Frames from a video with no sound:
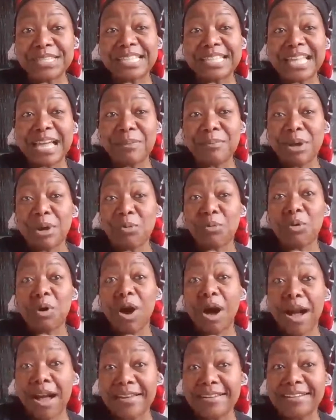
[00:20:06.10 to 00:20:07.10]
because I'm
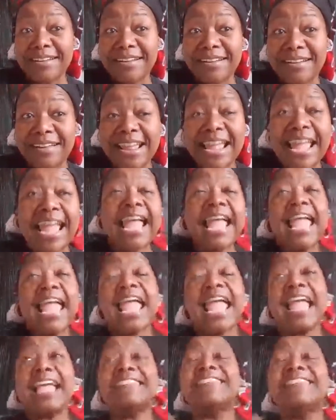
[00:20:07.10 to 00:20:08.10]
a water,
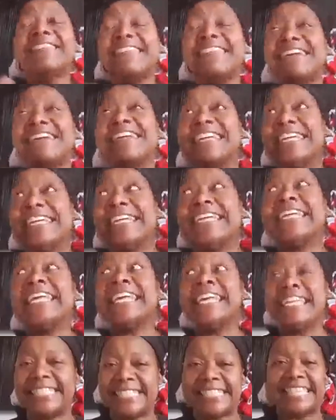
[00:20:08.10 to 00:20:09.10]
and the
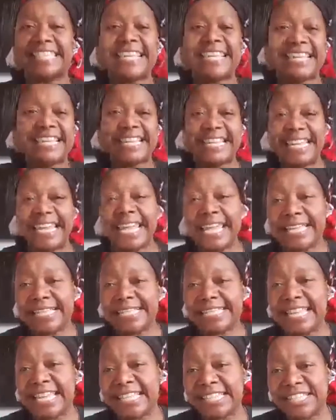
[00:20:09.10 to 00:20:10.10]
heat,
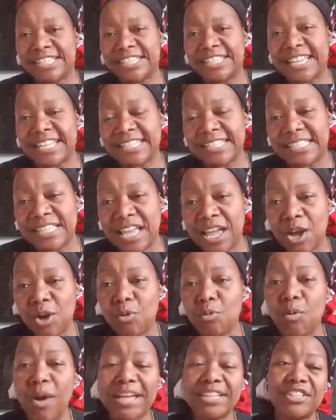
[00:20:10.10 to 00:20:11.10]
it's just
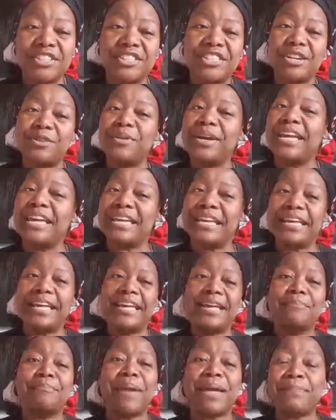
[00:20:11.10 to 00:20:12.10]
washed away
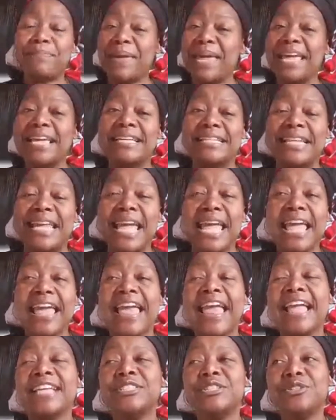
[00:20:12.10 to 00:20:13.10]
my pain.
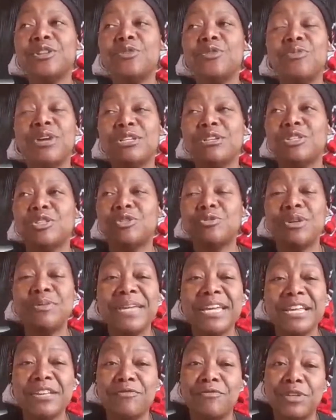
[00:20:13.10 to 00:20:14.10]
And you know, when you're
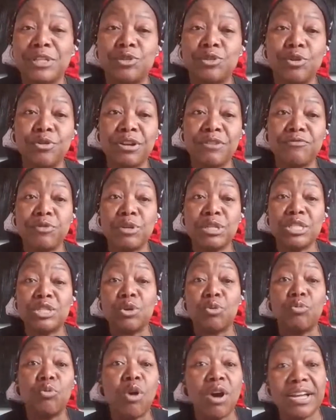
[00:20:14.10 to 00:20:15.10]
swimming in Victoria Falls,
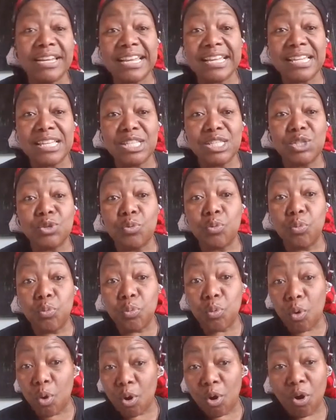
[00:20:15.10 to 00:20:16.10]
the water is
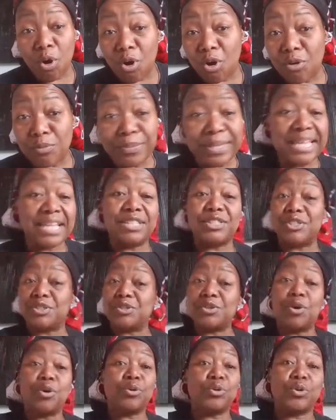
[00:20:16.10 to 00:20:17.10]
warm. It's
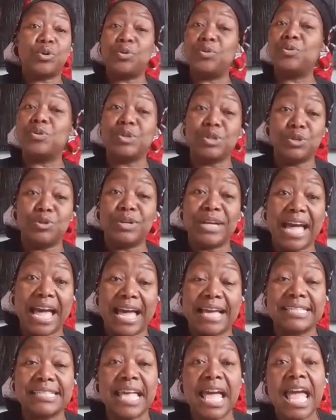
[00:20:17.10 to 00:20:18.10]
so cool, you guys.
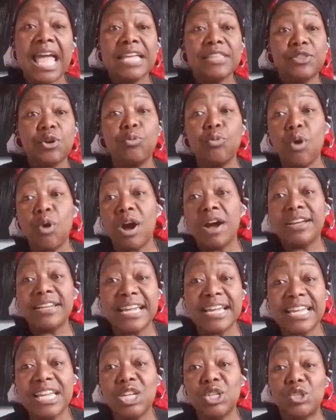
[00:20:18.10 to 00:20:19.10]
The water
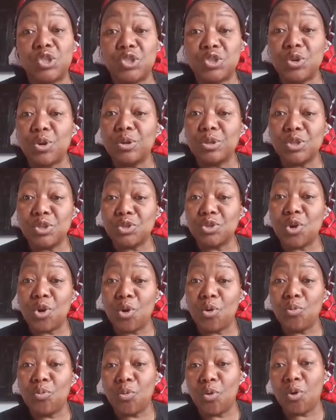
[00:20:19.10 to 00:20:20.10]
is so, so
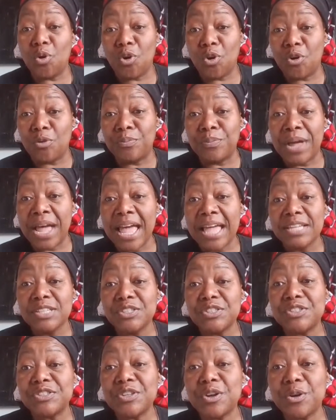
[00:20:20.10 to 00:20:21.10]
warm.
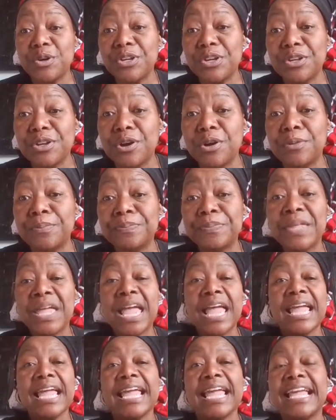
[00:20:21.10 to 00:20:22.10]
So, you know,
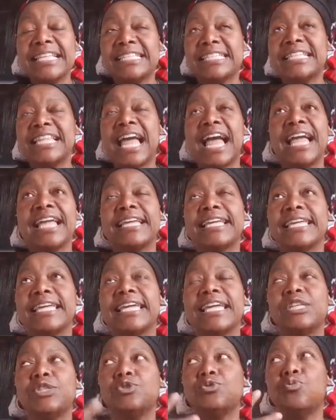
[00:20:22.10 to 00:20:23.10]
it's like it
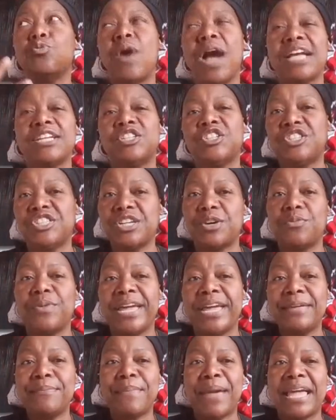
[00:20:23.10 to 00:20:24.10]
washed away
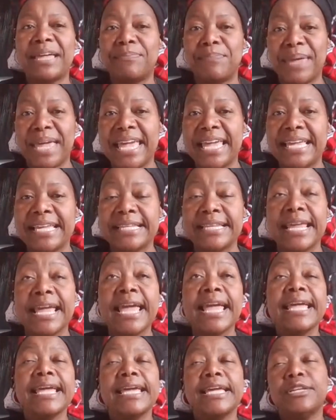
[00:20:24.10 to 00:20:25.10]
my pain.
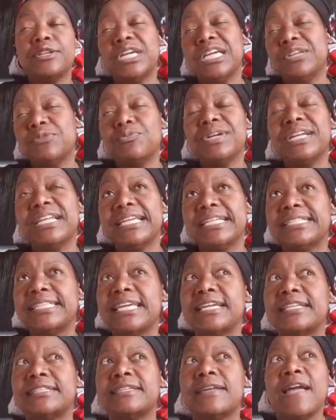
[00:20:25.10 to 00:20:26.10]
It really
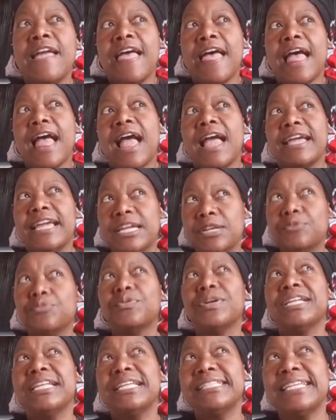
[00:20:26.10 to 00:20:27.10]

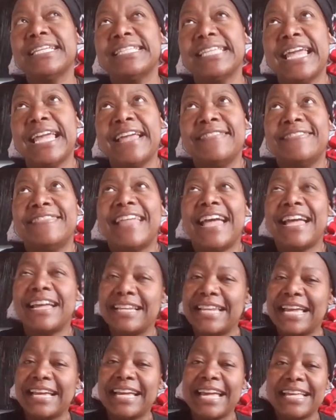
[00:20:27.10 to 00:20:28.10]
did. And that,
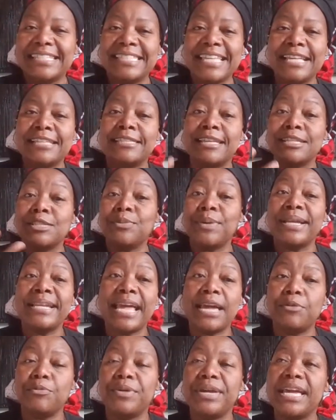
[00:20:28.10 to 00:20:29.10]
like I said, that's when I
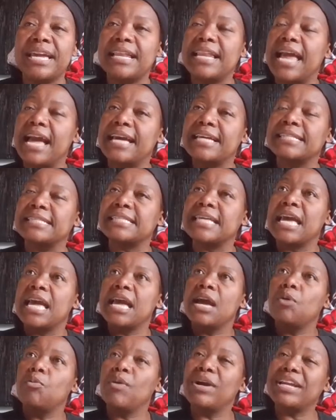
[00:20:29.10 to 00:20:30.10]
realized
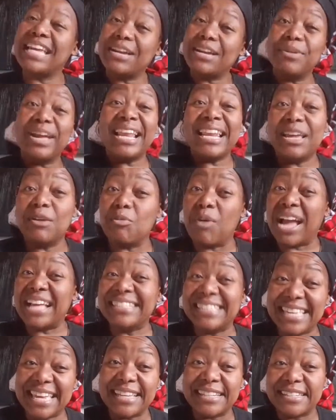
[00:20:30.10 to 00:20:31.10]
what I really
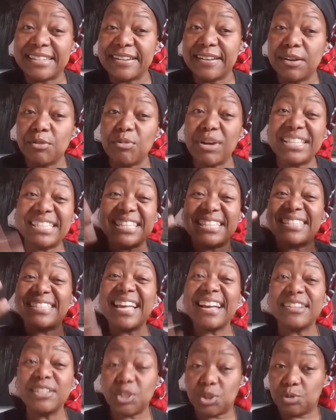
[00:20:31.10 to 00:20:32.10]
wanted was a
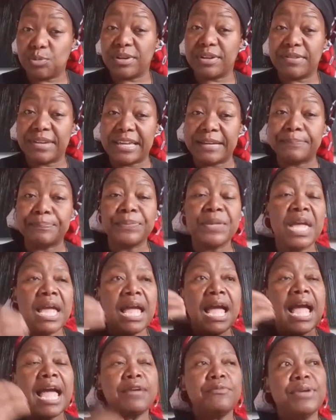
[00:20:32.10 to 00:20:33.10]
sanctuary.
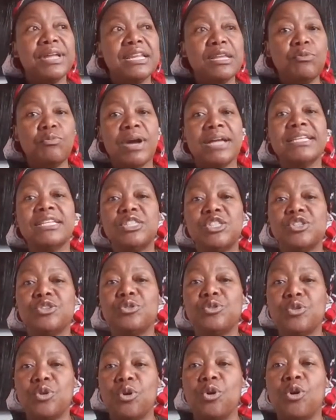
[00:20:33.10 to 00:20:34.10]
I really wanted to
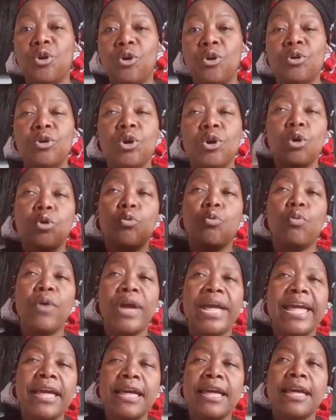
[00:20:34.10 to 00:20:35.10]
go
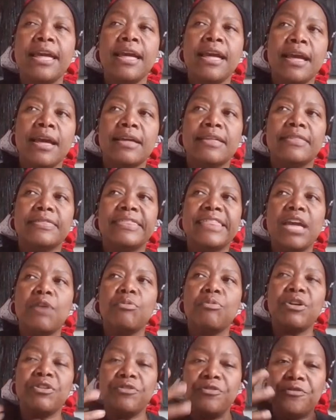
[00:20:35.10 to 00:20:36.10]
where there were
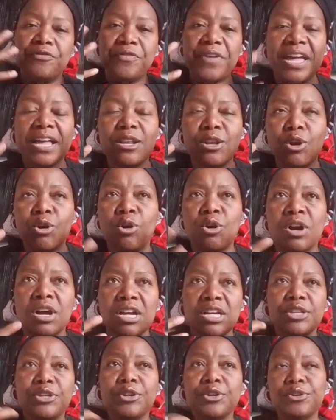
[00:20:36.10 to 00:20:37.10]
fellow,
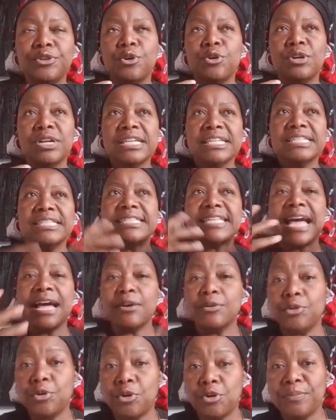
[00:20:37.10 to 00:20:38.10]
you know,
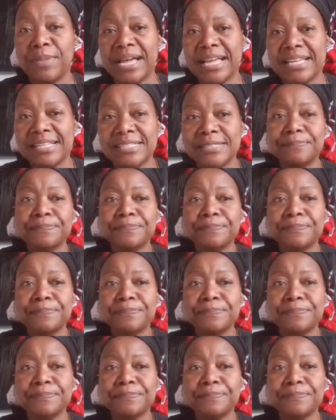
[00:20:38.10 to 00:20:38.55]
sangomas.